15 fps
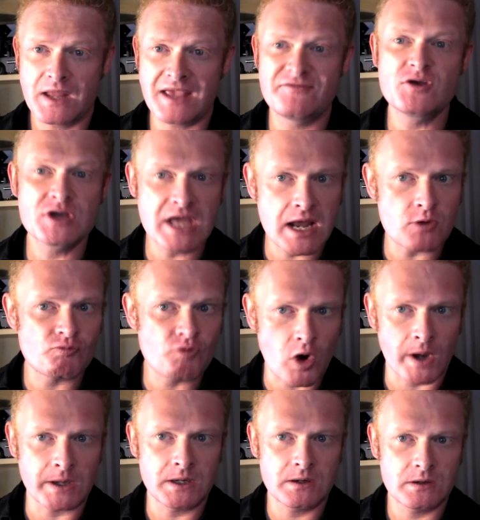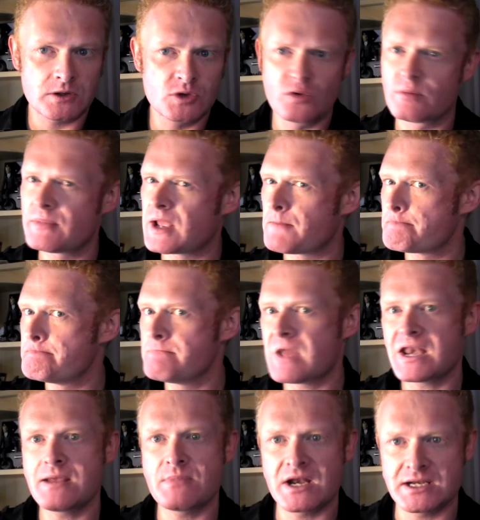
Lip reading: If you can get it right, you will make many,